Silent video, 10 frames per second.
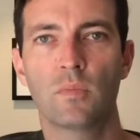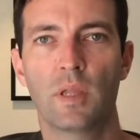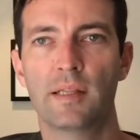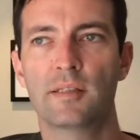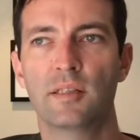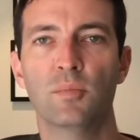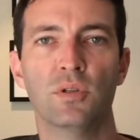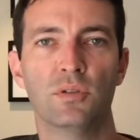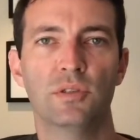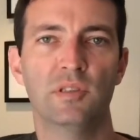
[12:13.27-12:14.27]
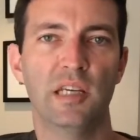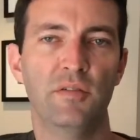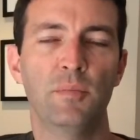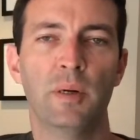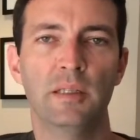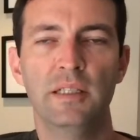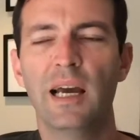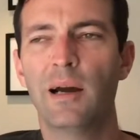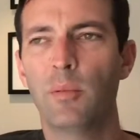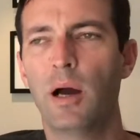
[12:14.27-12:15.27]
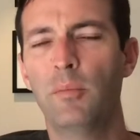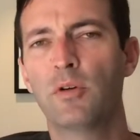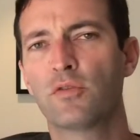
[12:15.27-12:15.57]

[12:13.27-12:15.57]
That's similar to saving money. Yeah, I'm a